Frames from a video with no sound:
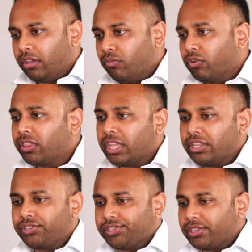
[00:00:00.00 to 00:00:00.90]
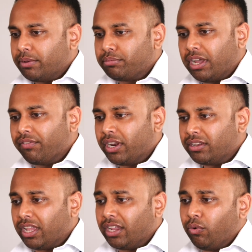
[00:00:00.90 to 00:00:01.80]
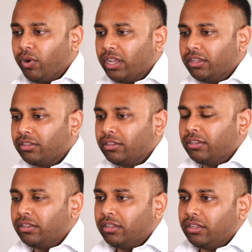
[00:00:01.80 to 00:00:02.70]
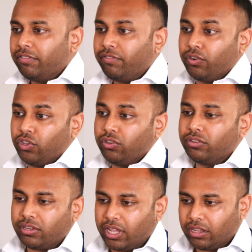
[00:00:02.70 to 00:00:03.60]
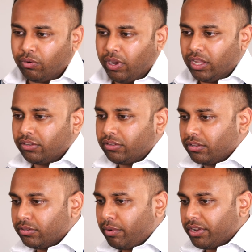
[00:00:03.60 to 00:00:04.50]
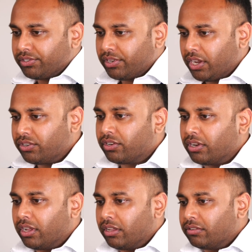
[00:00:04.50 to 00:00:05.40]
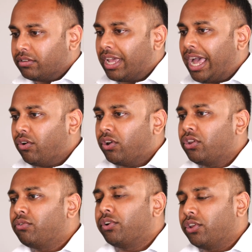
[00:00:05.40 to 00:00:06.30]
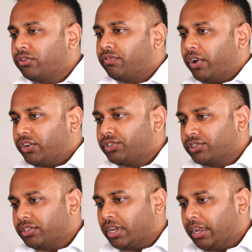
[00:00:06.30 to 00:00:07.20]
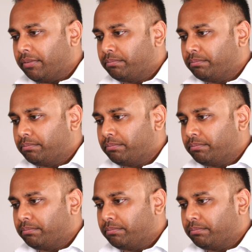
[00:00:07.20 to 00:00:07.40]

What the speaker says: One of the easiest tips I'm going to take away for you to take away into this presentation is how can you reduce friction today?